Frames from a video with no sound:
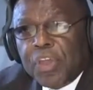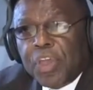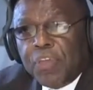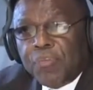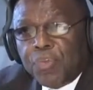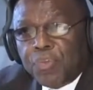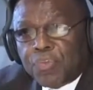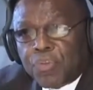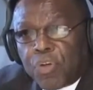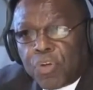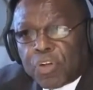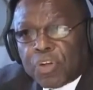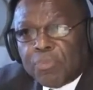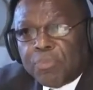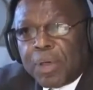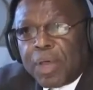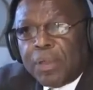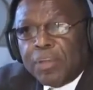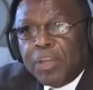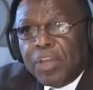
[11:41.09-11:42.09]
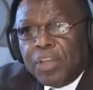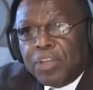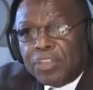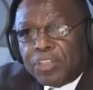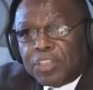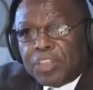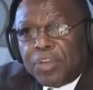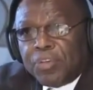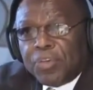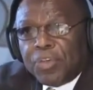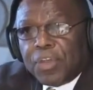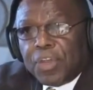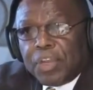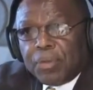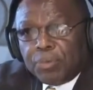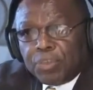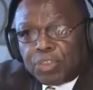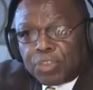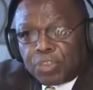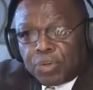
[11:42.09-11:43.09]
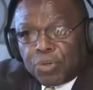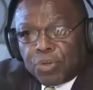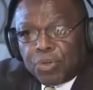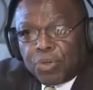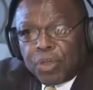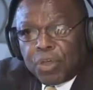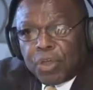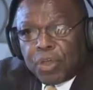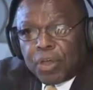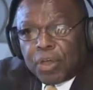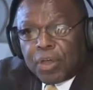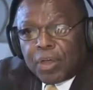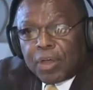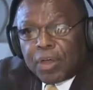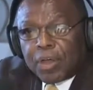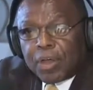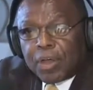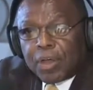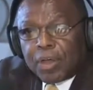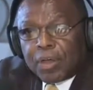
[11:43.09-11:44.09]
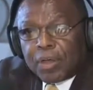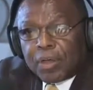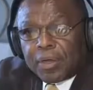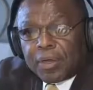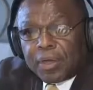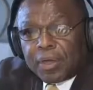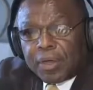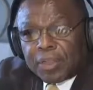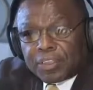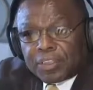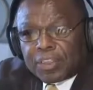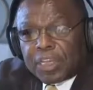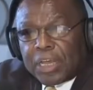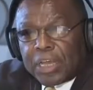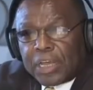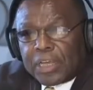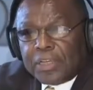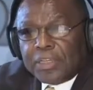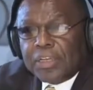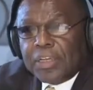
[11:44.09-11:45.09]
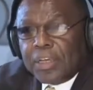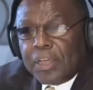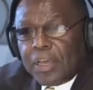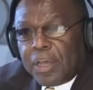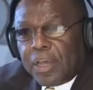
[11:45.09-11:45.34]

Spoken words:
If you talked about Syria, they would show Assad.